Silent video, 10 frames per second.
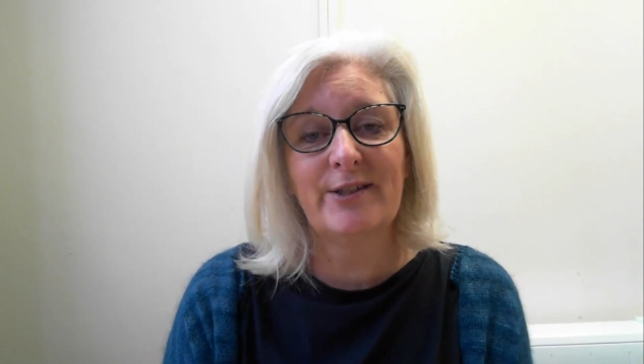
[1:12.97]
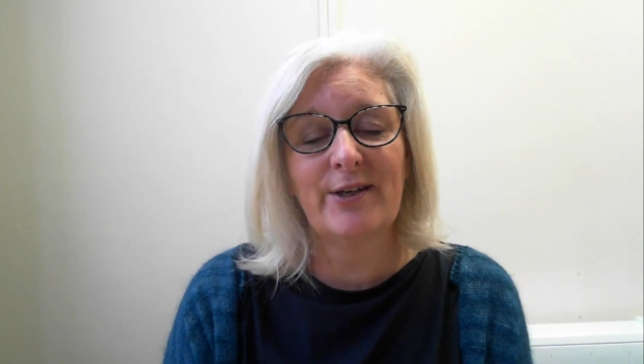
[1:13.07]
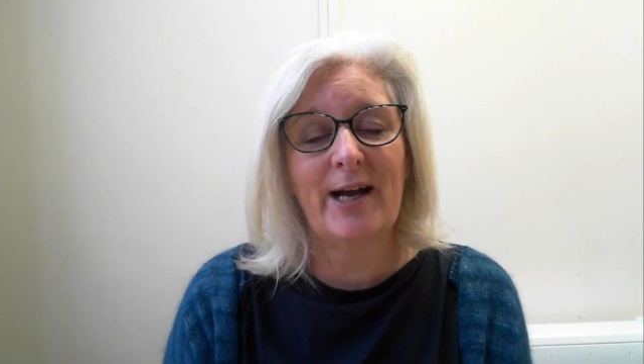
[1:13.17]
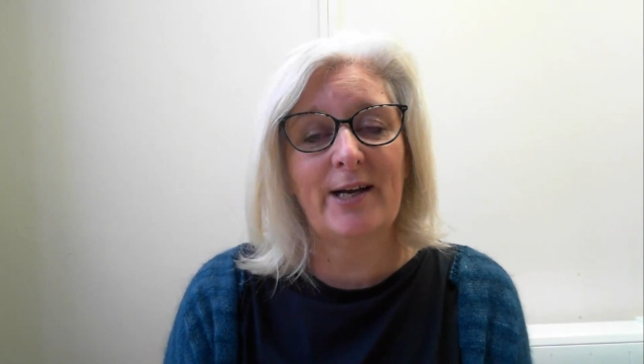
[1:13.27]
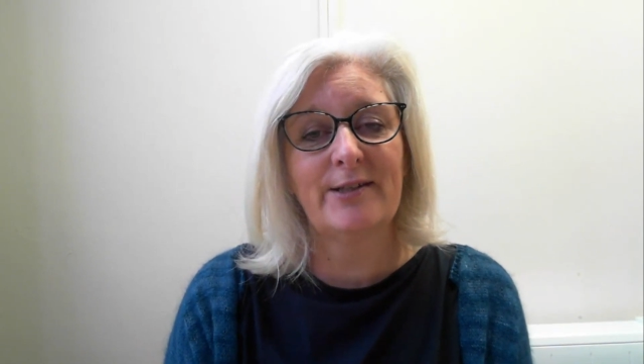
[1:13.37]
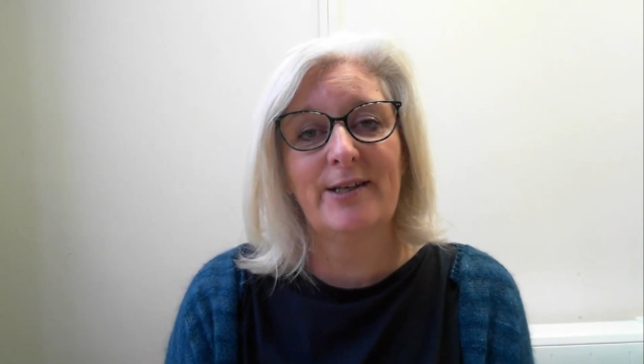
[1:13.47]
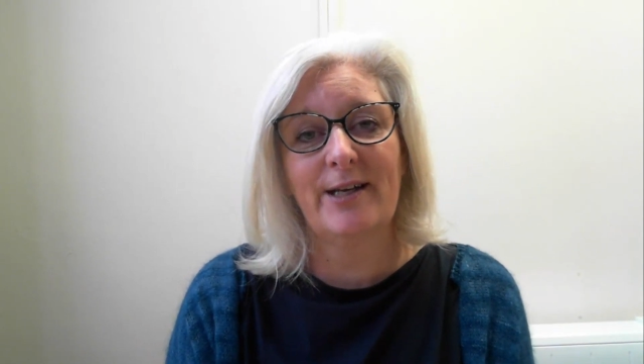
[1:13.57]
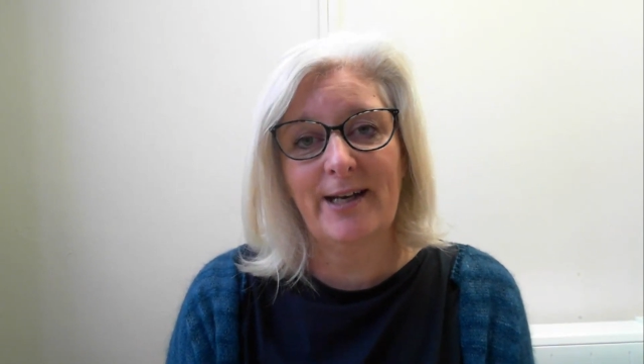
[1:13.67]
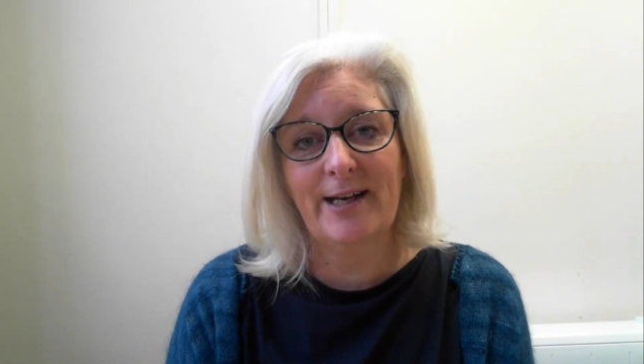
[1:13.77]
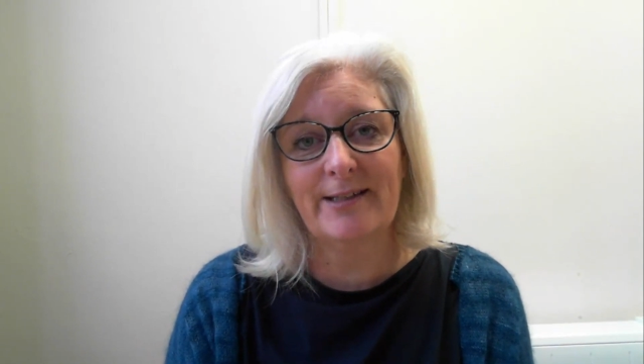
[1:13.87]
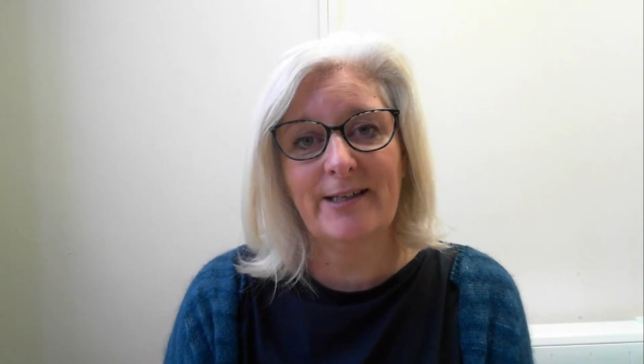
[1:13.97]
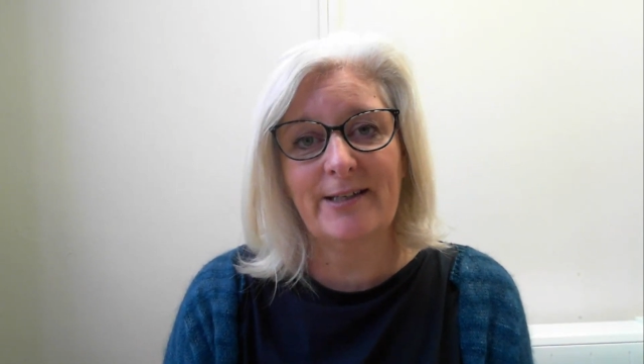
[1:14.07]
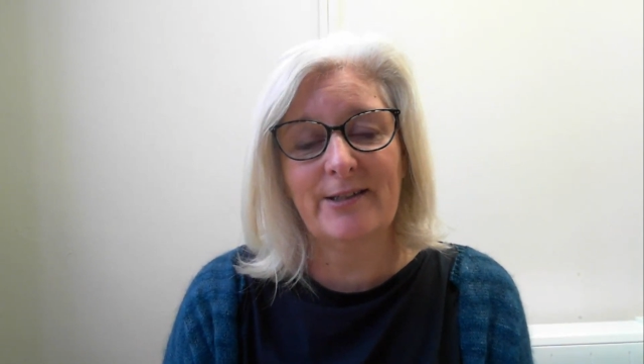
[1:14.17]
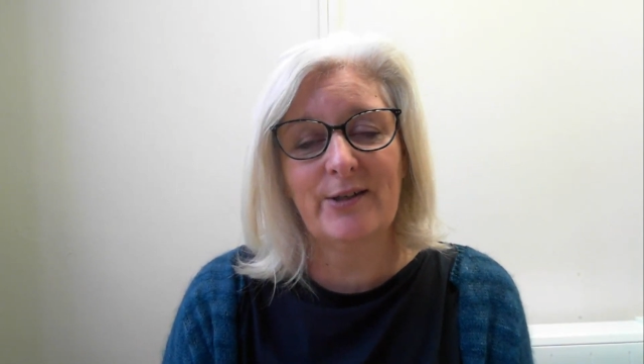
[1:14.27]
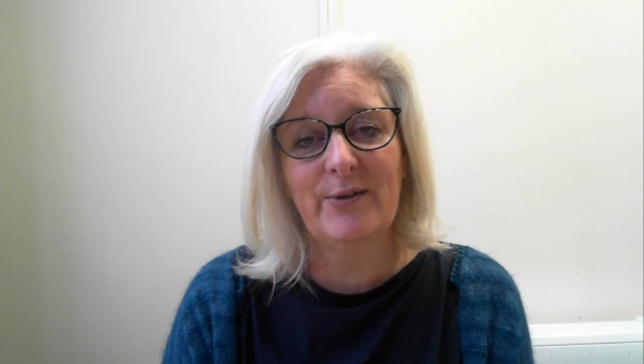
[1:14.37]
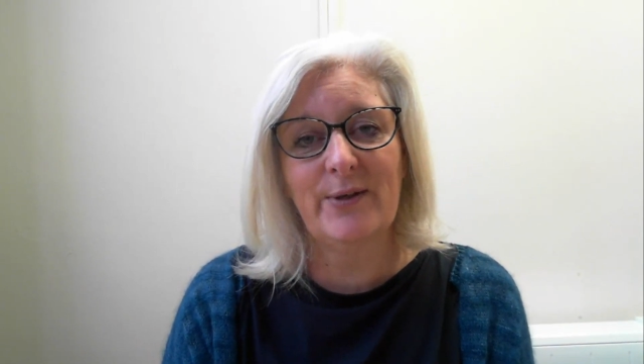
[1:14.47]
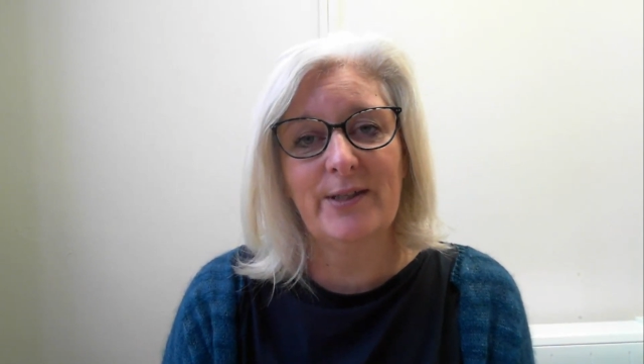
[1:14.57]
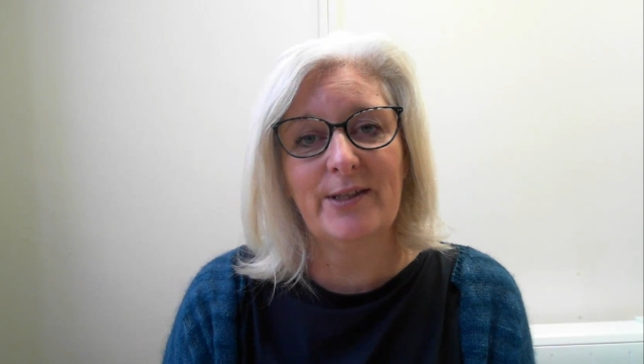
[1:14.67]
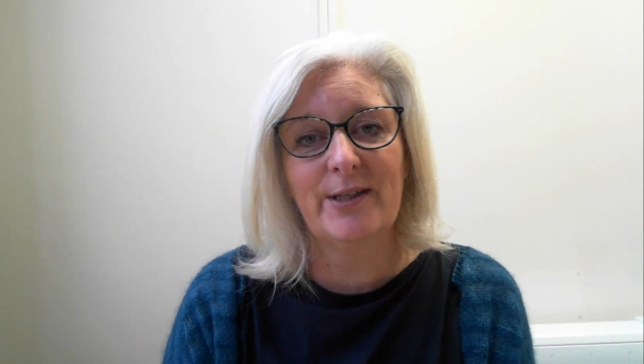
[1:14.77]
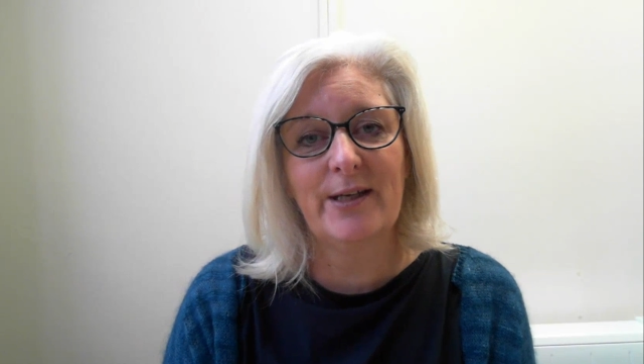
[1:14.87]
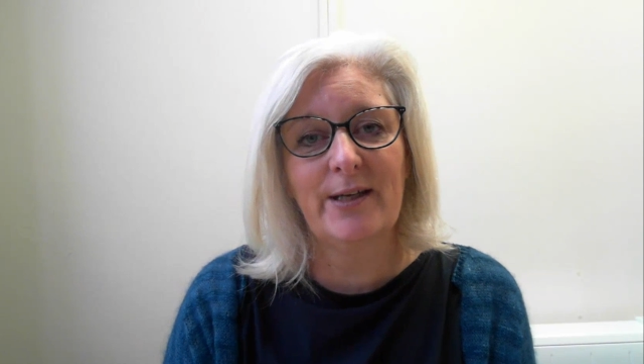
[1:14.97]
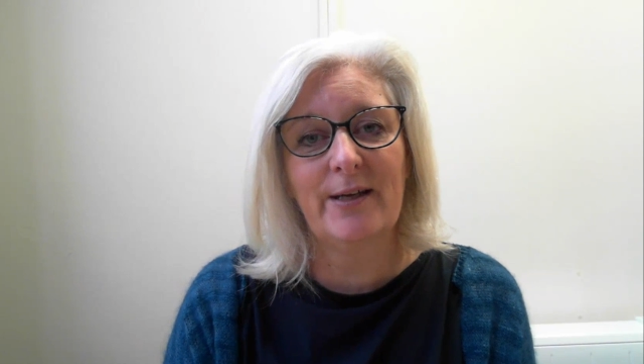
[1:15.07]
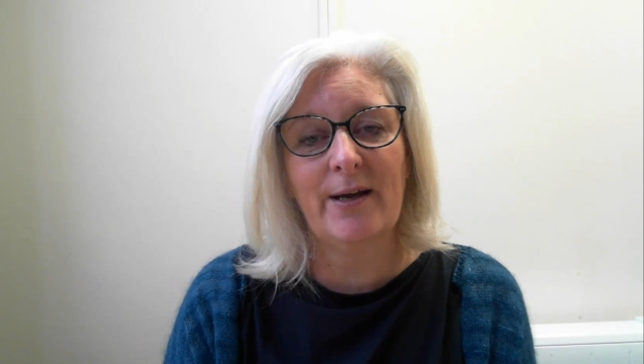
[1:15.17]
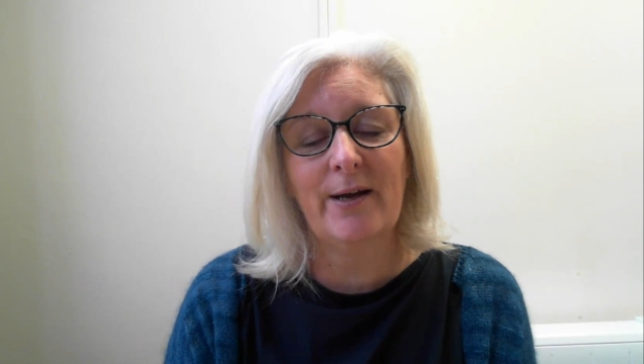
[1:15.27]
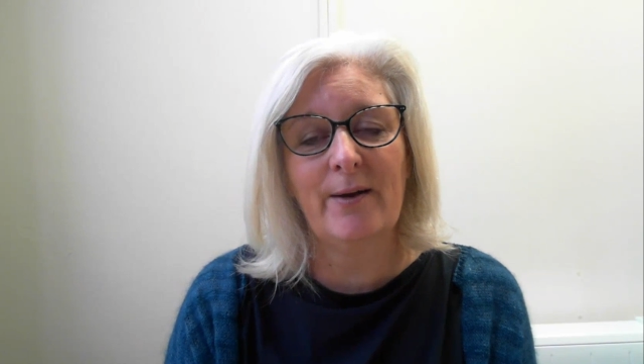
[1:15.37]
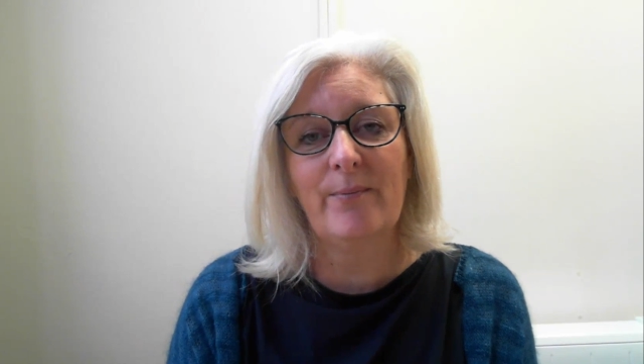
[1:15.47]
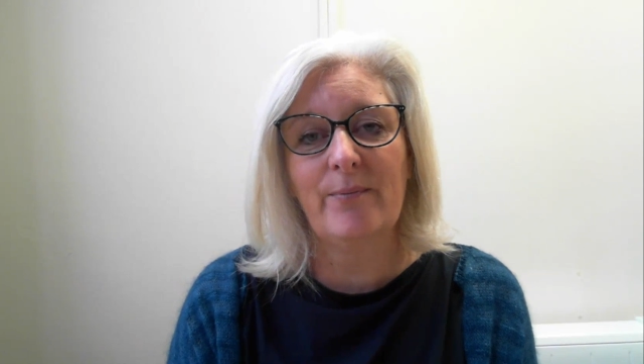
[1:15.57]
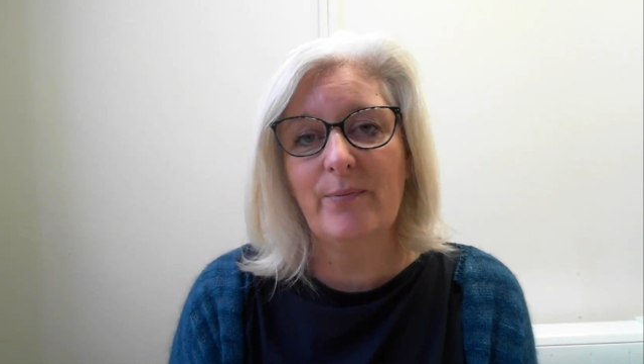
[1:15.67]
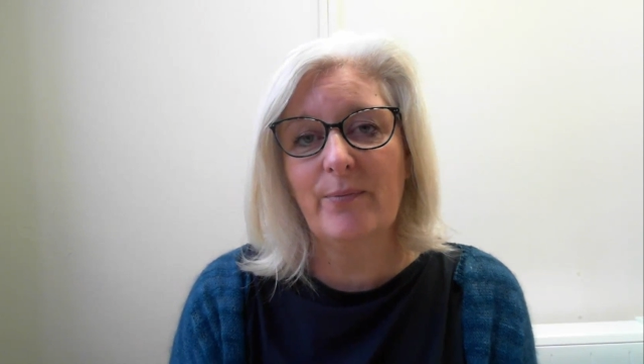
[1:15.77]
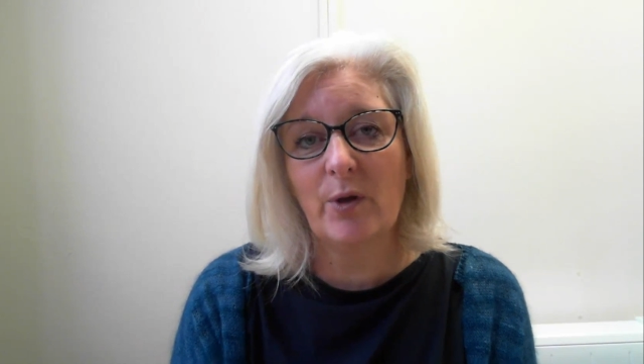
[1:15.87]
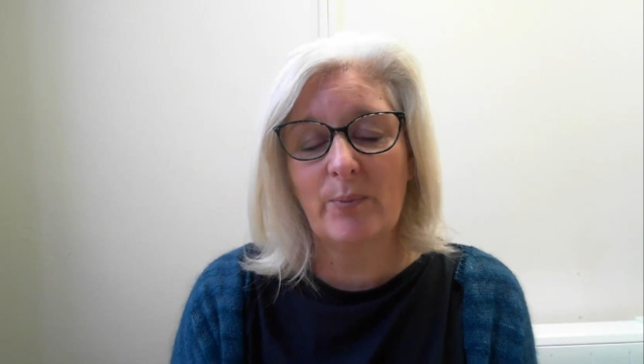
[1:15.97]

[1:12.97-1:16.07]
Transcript: to Alison Hernandez, who is the um,